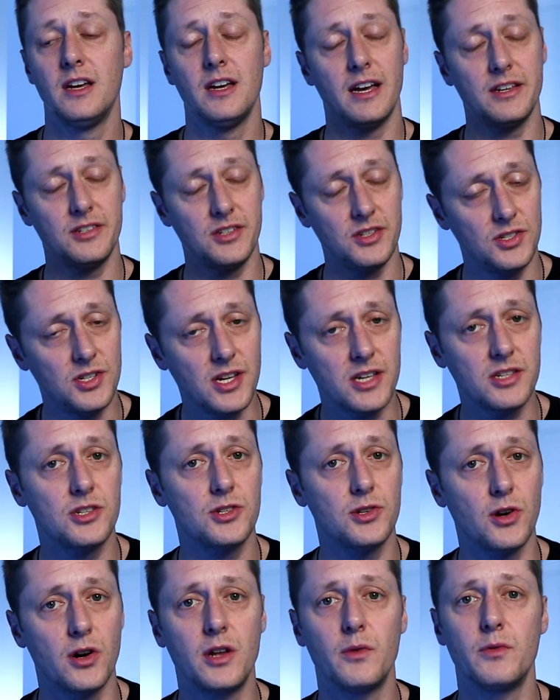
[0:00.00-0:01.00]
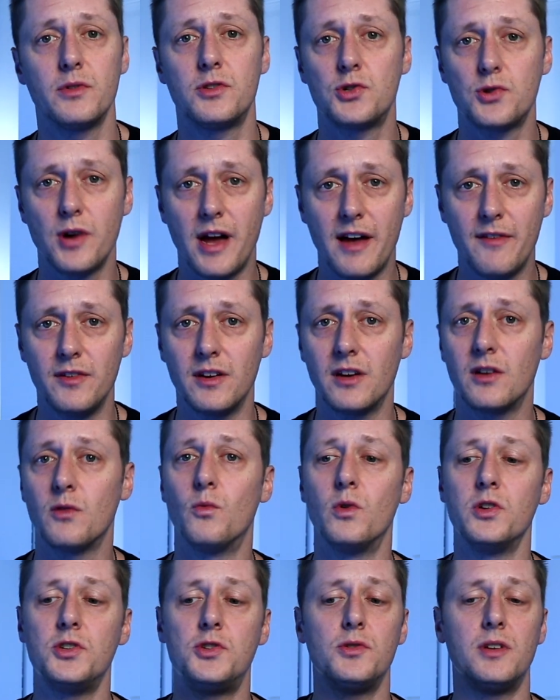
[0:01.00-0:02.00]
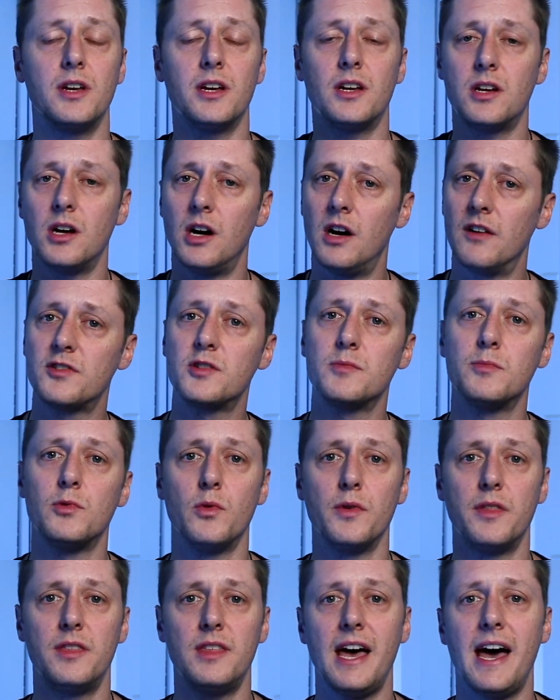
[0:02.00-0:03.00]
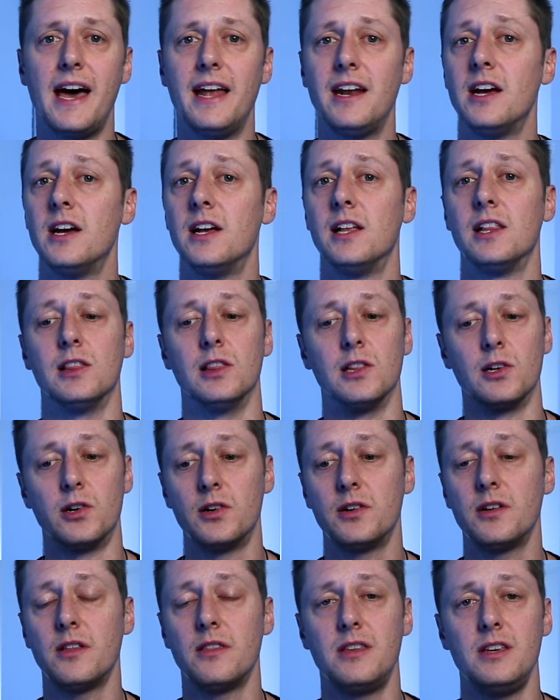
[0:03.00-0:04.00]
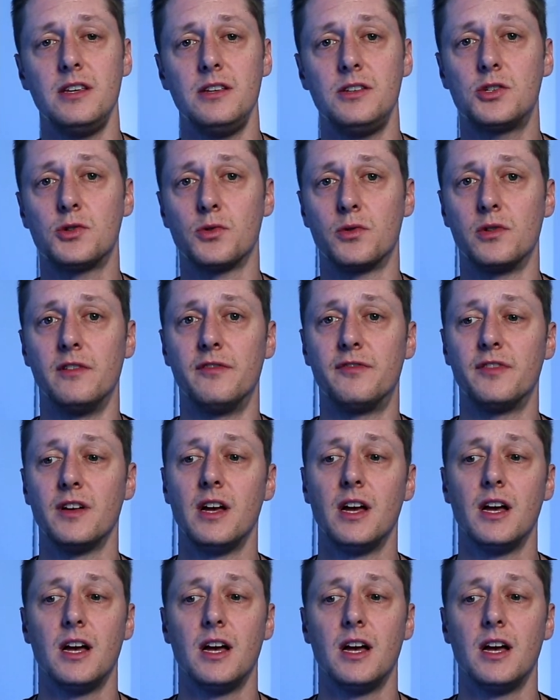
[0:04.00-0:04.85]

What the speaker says: I suggest starting with traffic. Once you get comfortable with that, learn the sort of